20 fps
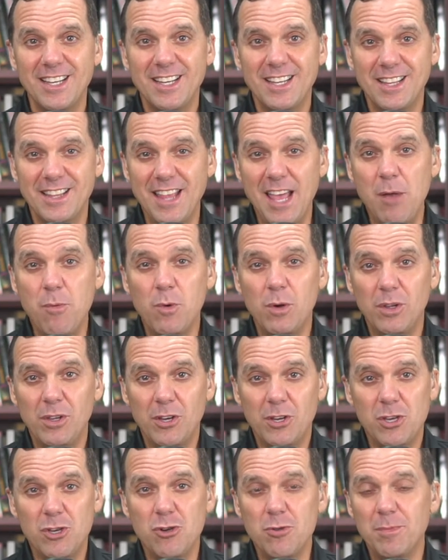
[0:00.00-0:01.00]
They will
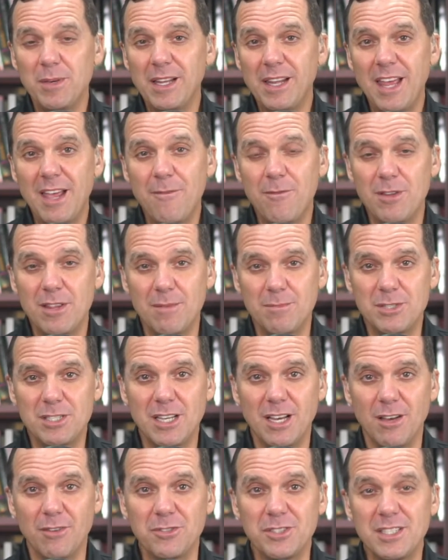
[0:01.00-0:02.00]
accumulate for
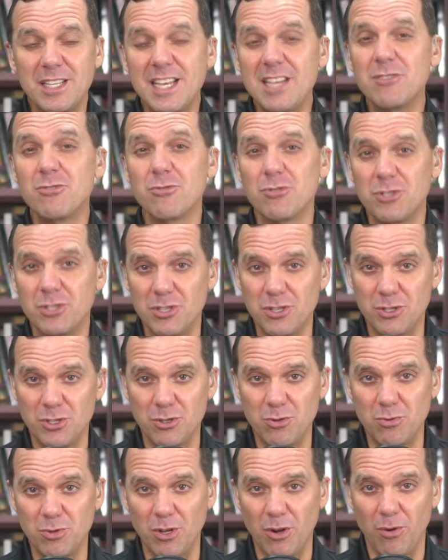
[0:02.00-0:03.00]
themselves teachers to
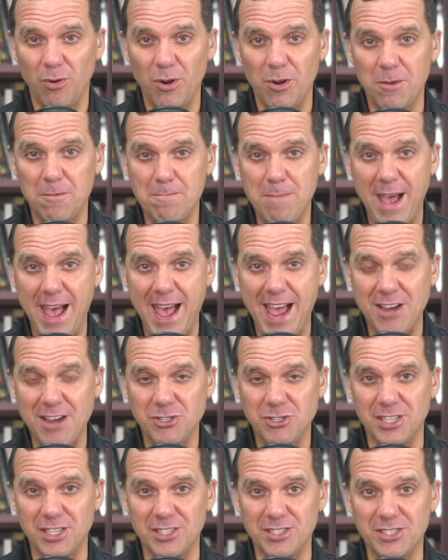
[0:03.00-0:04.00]
suit their own
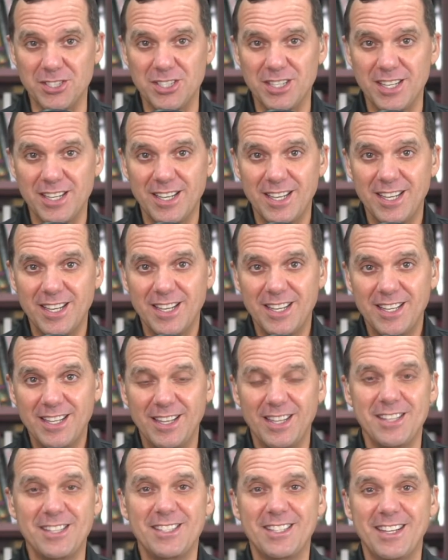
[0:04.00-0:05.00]
passions.
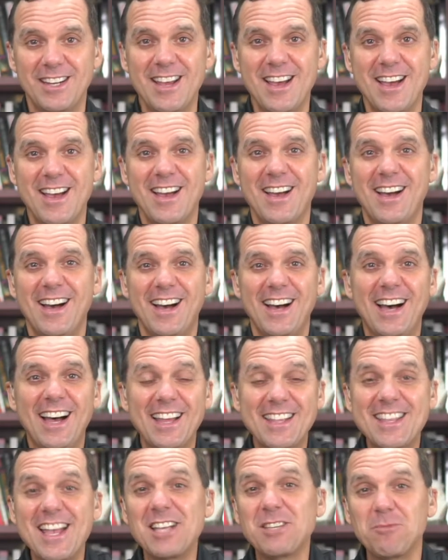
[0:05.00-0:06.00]
Listen,
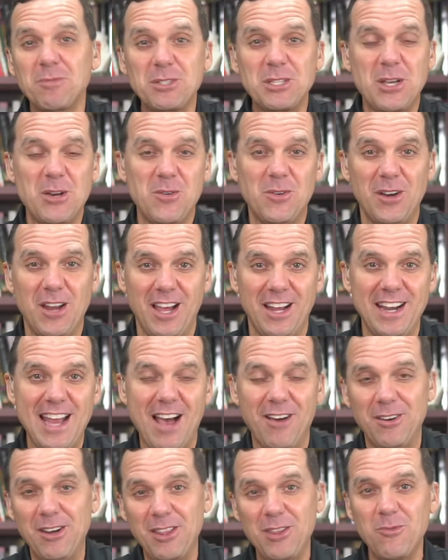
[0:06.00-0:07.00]
that's what's going on
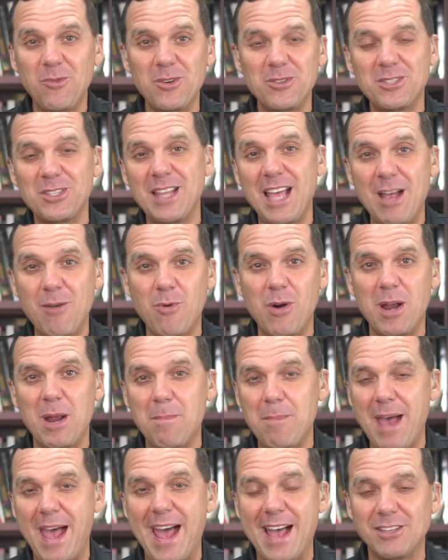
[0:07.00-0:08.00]
now. In other words, they want a
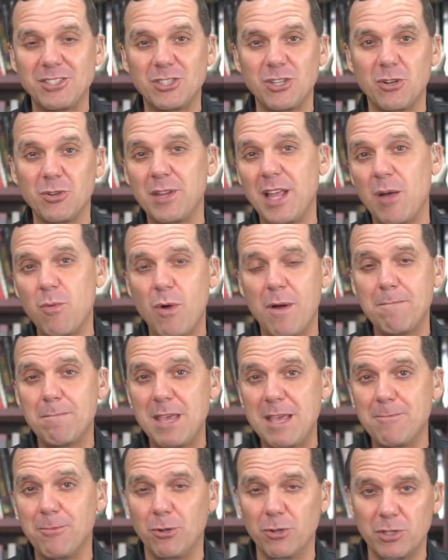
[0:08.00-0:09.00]
pastor, and they want
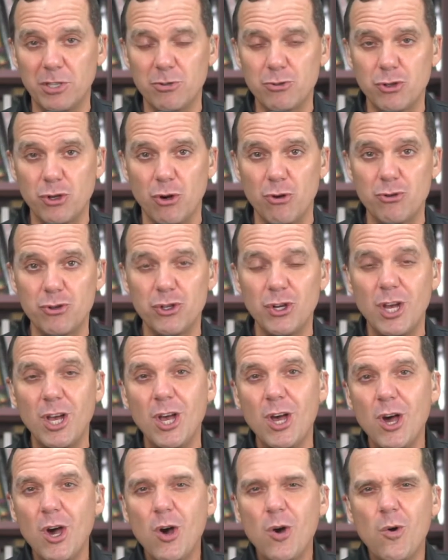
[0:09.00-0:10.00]
people in their church
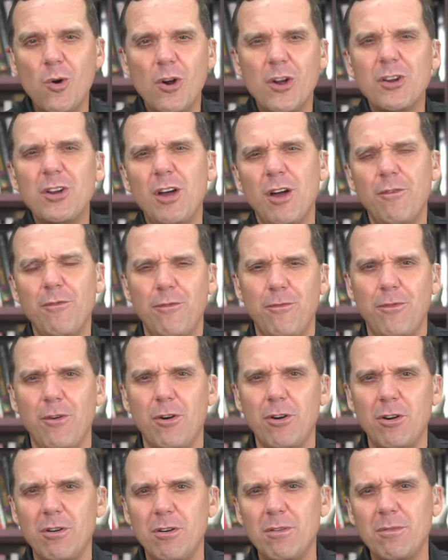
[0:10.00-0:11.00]
who are going to
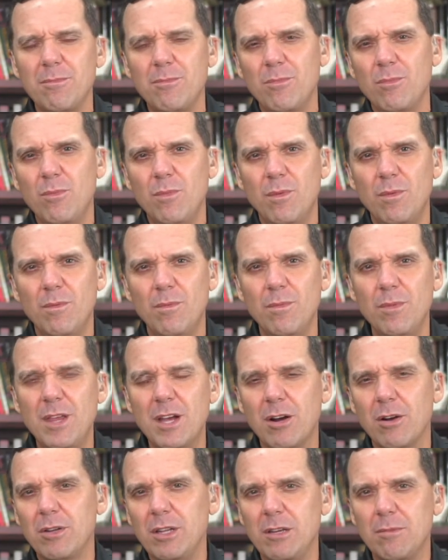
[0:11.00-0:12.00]
affirm
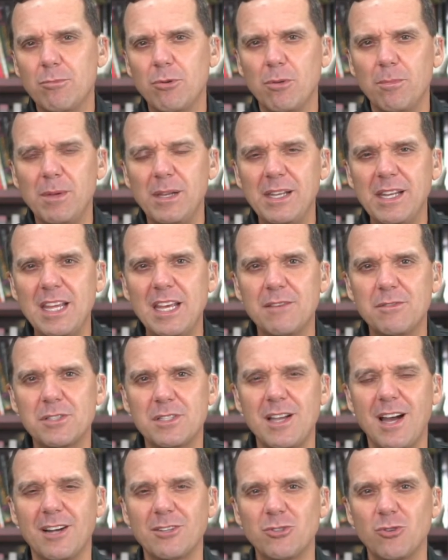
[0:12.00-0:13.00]
their liberal beliefs.
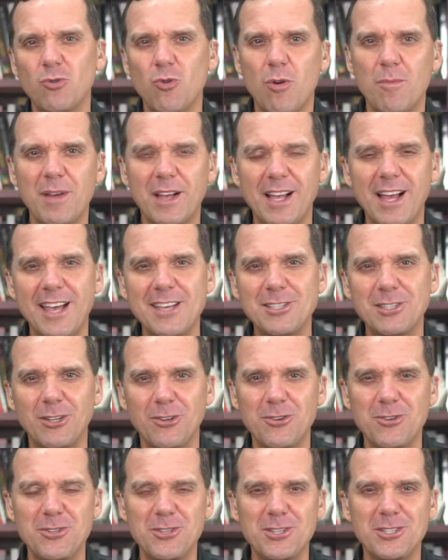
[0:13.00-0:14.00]
Doctor Norman
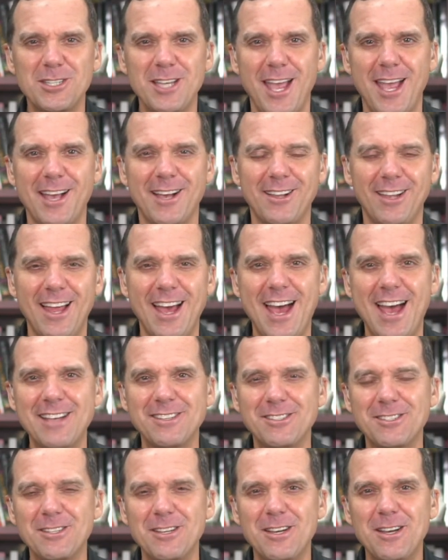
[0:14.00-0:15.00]
Geisler used to say in class